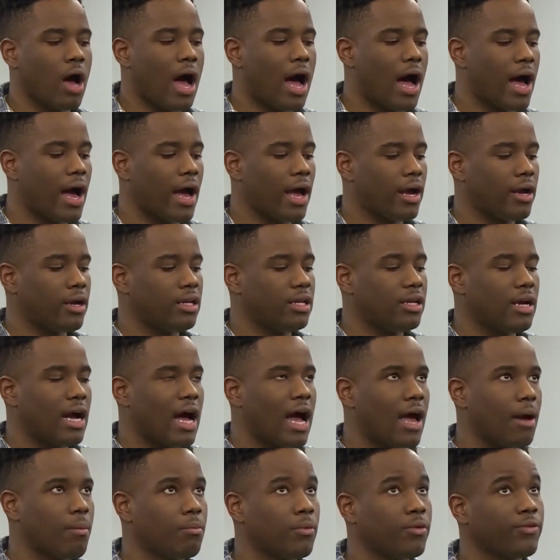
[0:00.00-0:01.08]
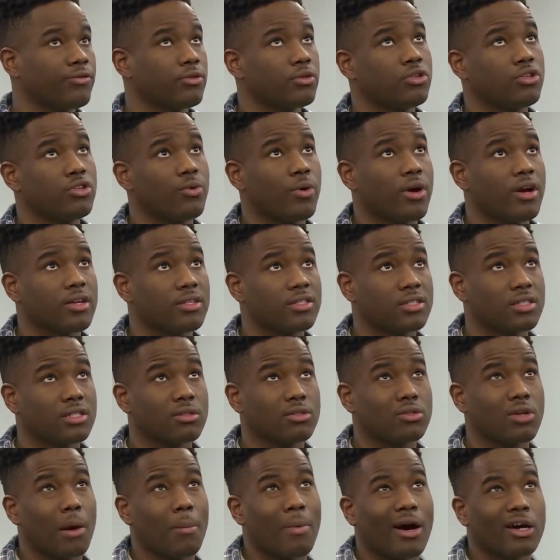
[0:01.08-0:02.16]
I, I moved to the US
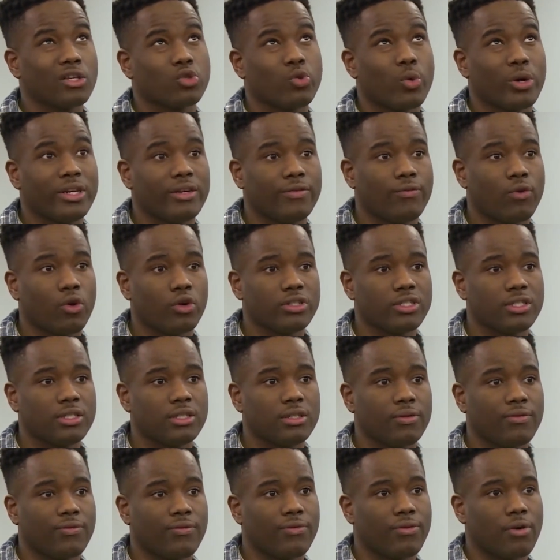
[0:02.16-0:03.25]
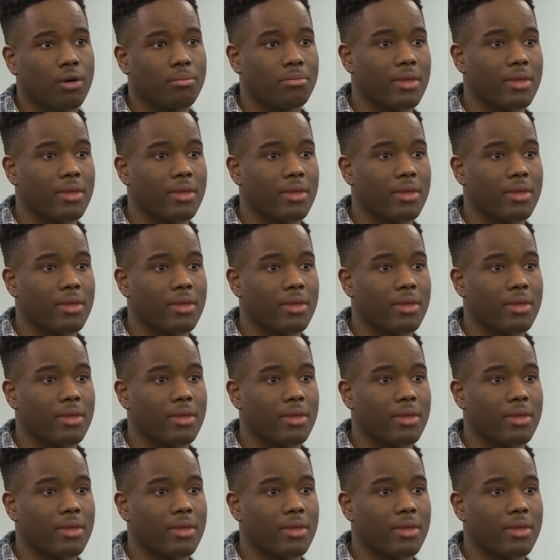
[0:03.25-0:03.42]
about 2014 from